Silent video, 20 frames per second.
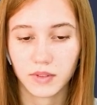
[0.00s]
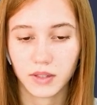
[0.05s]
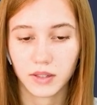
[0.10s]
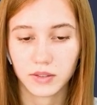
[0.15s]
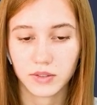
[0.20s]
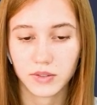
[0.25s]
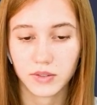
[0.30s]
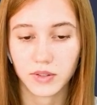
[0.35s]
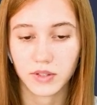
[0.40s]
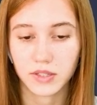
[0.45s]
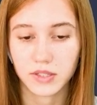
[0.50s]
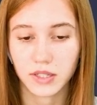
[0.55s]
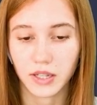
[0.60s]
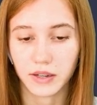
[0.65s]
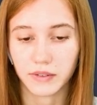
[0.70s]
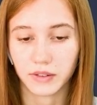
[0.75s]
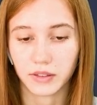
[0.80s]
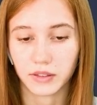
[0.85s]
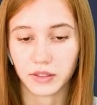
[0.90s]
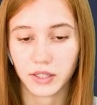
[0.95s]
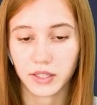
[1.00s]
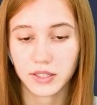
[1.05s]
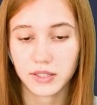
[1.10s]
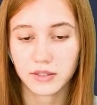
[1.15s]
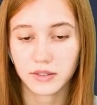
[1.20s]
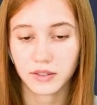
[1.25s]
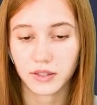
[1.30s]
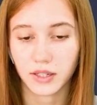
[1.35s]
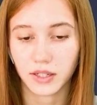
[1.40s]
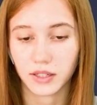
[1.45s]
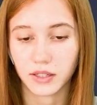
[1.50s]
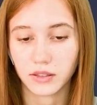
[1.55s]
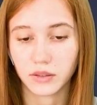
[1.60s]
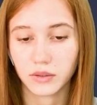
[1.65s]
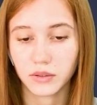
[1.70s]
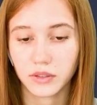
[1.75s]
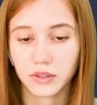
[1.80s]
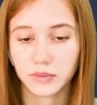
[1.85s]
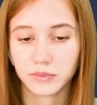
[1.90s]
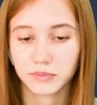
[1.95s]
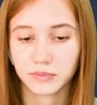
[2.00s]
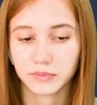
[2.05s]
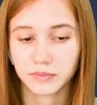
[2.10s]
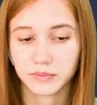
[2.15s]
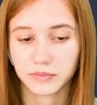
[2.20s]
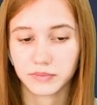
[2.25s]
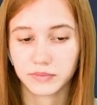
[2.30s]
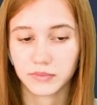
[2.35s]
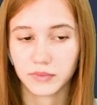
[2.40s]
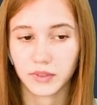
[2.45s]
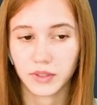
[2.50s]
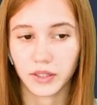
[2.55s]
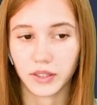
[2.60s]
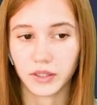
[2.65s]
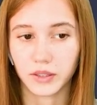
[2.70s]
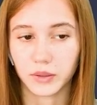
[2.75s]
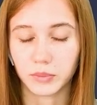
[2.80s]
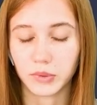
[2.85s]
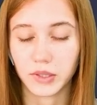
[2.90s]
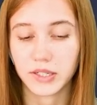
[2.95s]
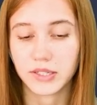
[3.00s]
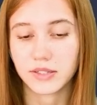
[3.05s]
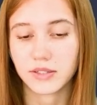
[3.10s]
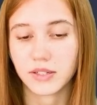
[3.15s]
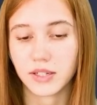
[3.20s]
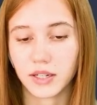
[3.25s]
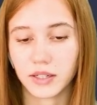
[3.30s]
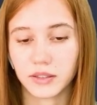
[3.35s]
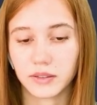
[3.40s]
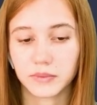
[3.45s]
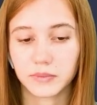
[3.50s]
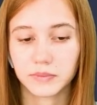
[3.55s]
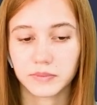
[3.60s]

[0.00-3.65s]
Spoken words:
to this level. Let's get a look. Get plus deal.